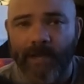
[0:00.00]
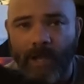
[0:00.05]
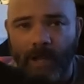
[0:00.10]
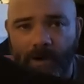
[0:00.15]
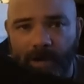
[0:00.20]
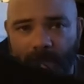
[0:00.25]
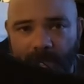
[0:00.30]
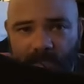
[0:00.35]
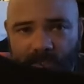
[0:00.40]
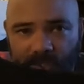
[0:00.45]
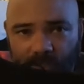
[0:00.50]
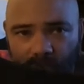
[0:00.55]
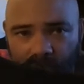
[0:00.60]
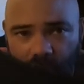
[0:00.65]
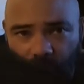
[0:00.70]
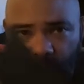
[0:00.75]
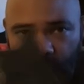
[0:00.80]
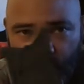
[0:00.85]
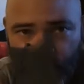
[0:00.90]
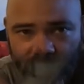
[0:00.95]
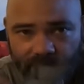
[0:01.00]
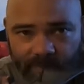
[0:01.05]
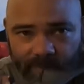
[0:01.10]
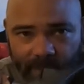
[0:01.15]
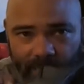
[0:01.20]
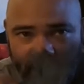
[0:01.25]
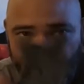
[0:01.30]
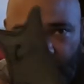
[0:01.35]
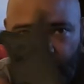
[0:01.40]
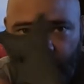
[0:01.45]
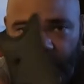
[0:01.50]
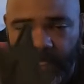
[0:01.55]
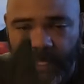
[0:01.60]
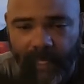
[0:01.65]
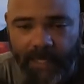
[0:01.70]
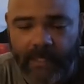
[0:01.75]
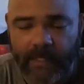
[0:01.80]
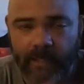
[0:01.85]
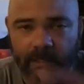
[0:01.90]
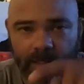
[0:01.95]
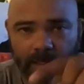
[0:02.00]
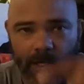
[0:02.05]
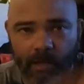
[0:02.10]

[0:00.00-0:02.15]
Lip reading: All right, so this is my hand line.